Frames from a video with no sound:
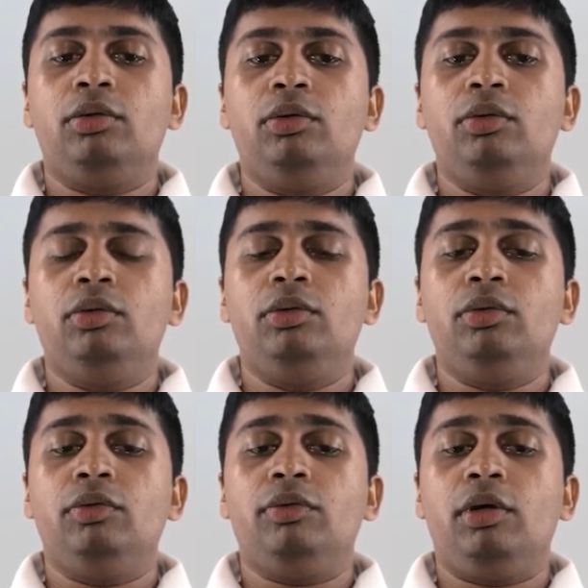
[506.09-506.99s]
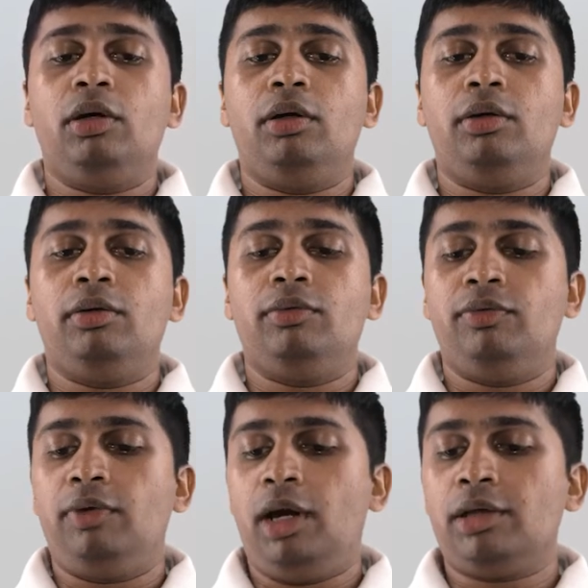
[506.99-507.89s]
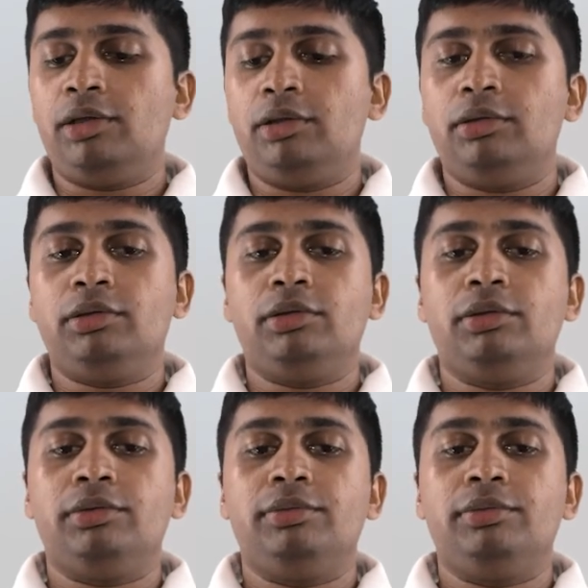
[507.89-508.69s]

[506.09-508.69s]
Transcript: 2 fractions.